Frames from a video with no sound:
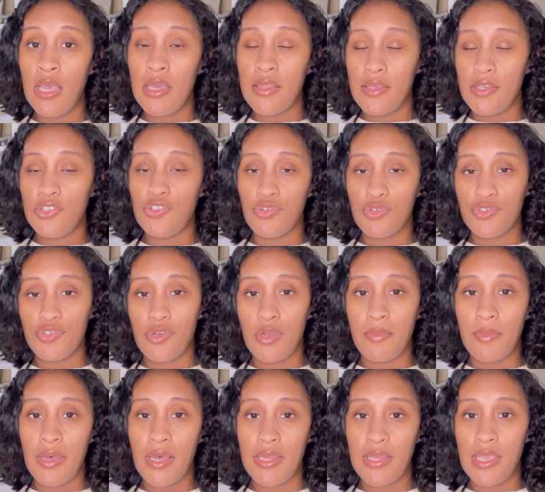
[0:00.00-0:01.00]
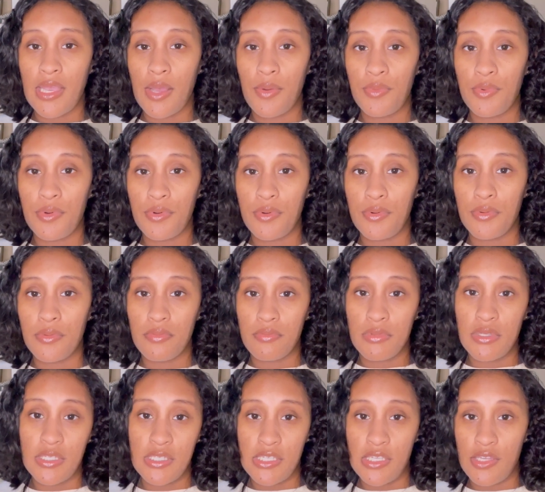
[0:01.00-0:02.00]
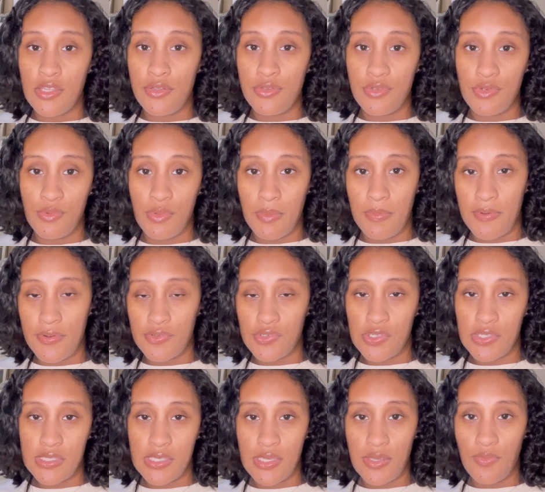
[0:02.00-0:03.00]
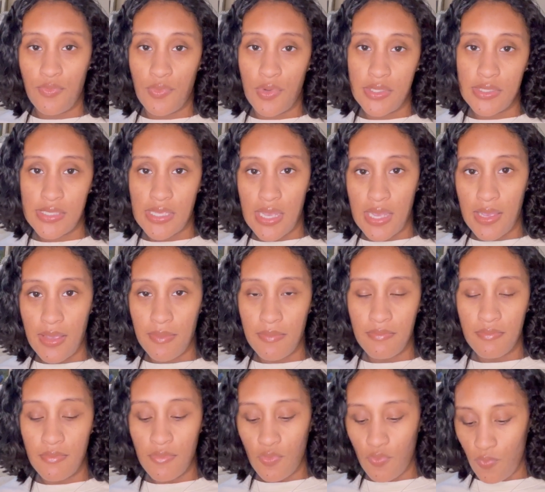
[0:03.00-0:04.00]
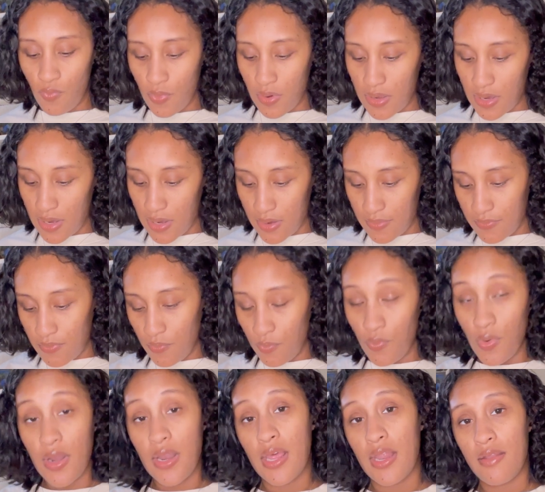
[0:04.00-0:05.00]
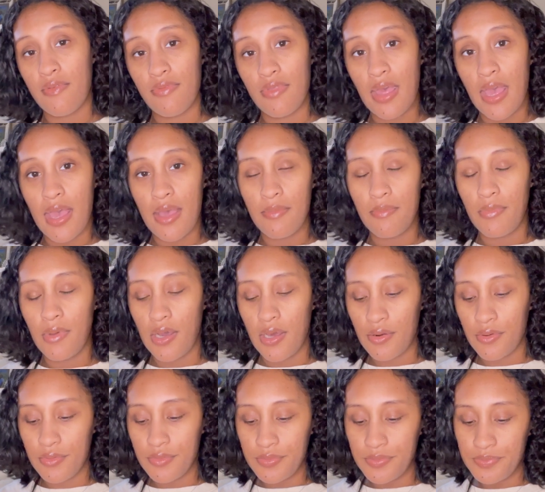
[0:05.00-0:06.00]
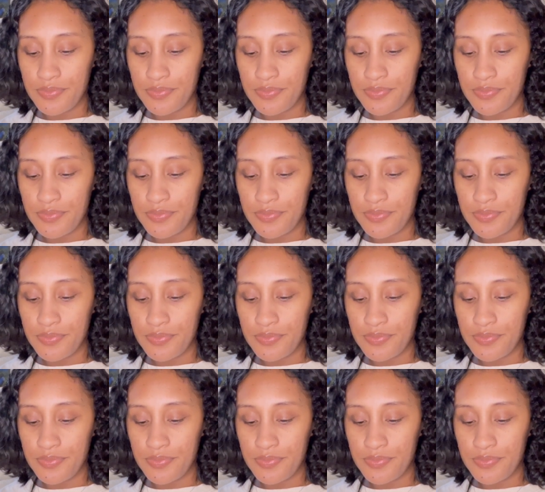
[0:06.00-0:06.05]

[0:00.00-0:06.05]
The Giorgio Armani, I will continue to repurchase it once I run out of that bottle.